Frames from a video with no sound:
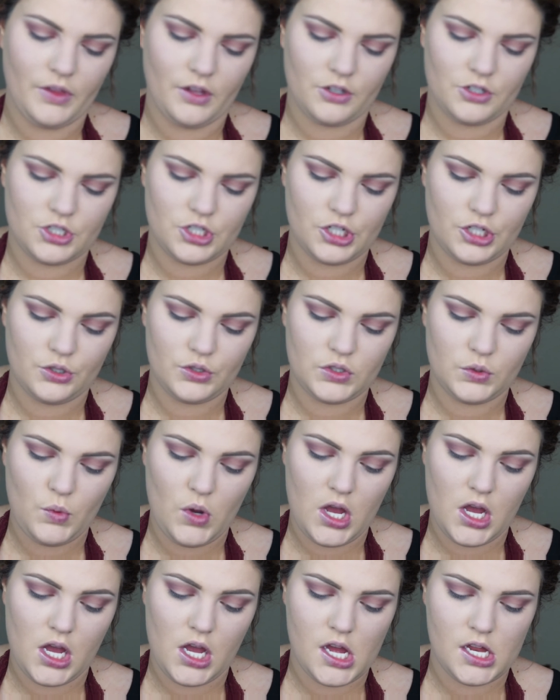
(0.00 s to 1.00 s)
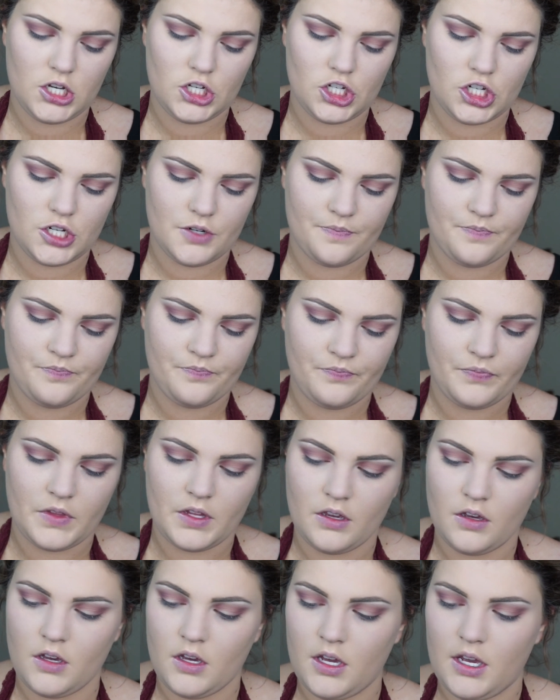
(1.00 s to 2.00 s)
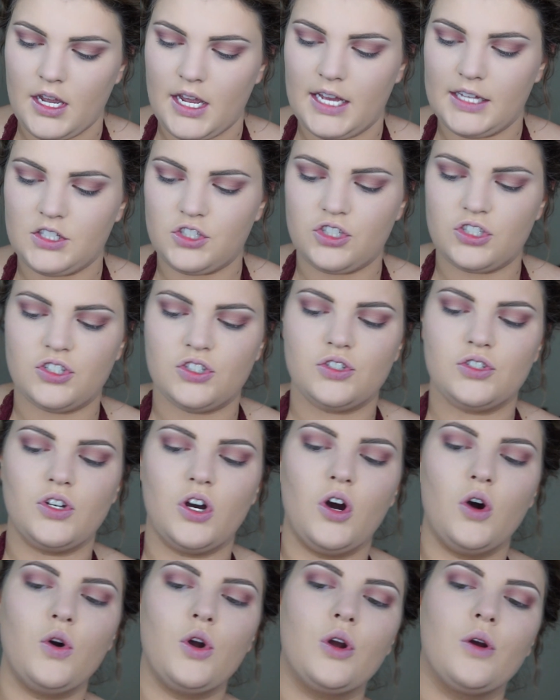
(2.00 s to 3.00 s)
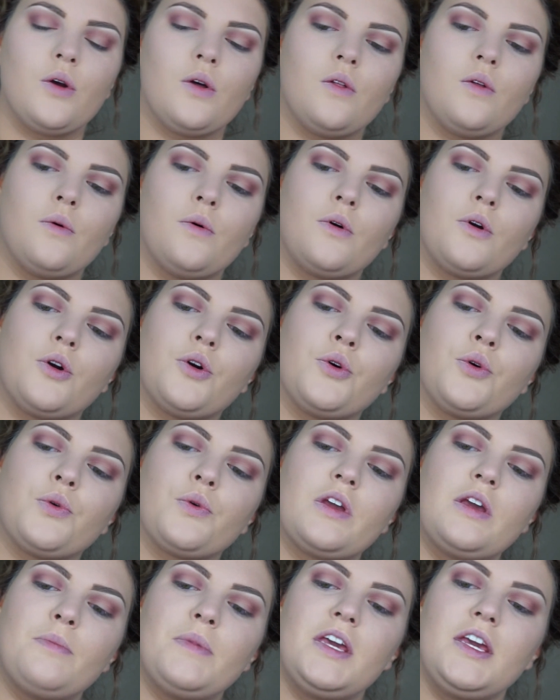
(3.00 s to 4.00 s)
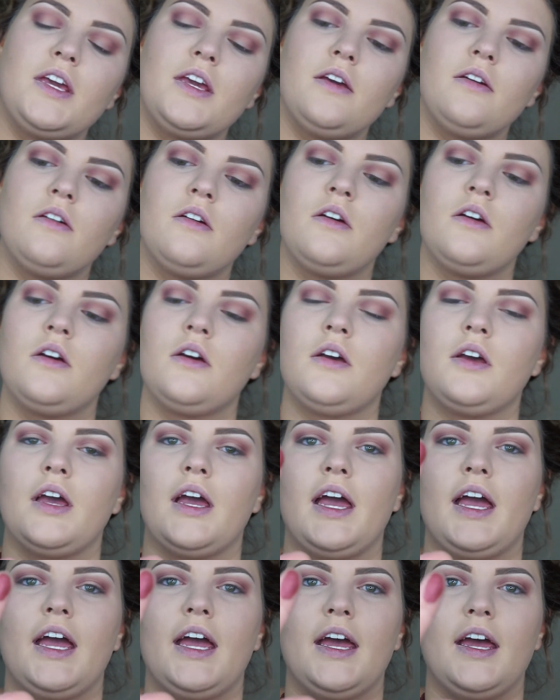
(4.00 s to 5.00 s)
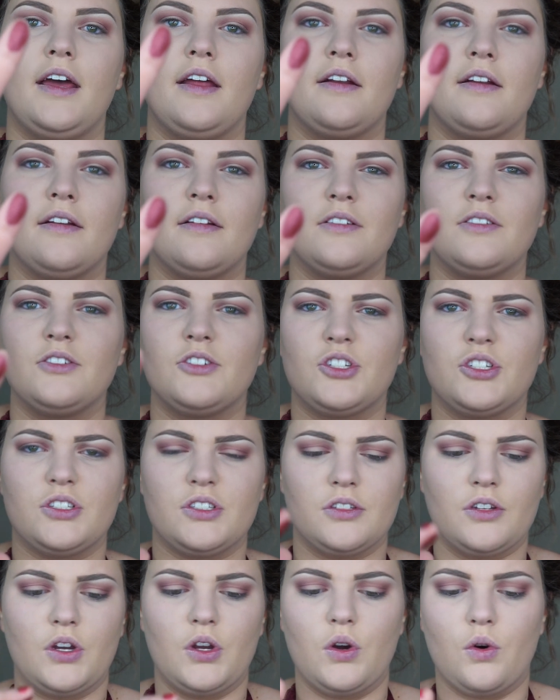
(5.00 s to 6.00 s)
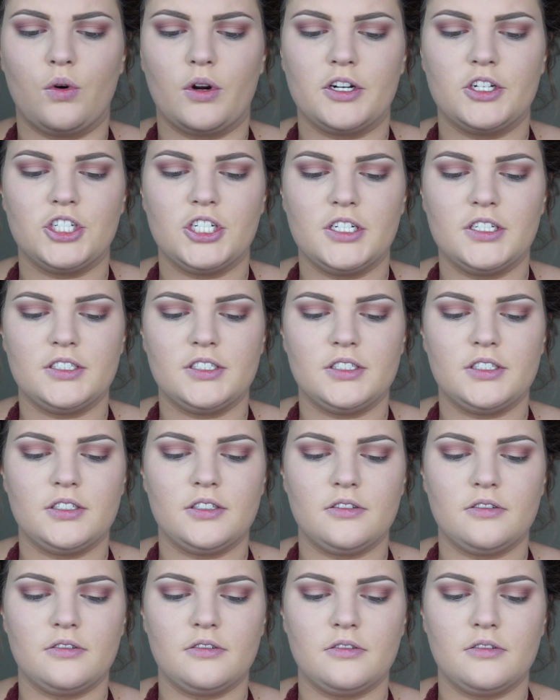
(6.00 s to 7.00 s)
I'll show you swatch. It's just so creamy and just gorgeous.